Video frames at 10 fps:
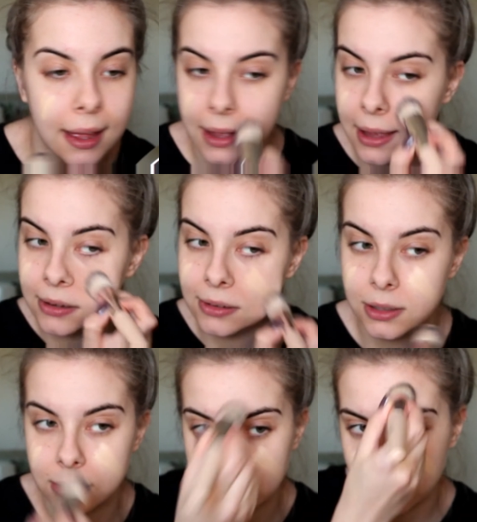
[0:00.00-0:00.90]

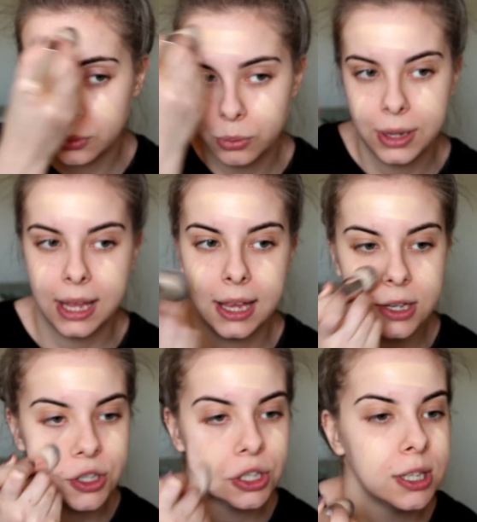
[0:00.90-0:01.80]
and
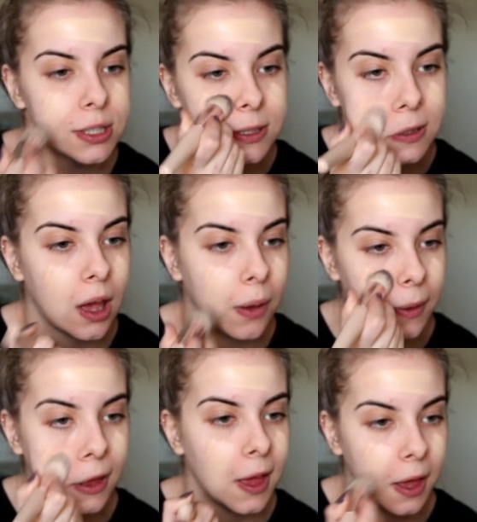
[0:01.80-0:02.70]
we're just
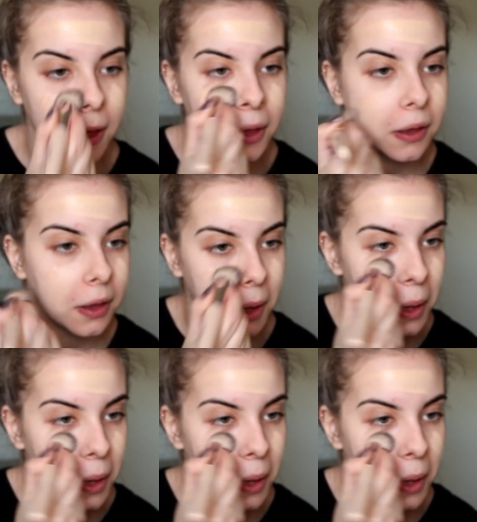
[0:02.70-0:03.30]
going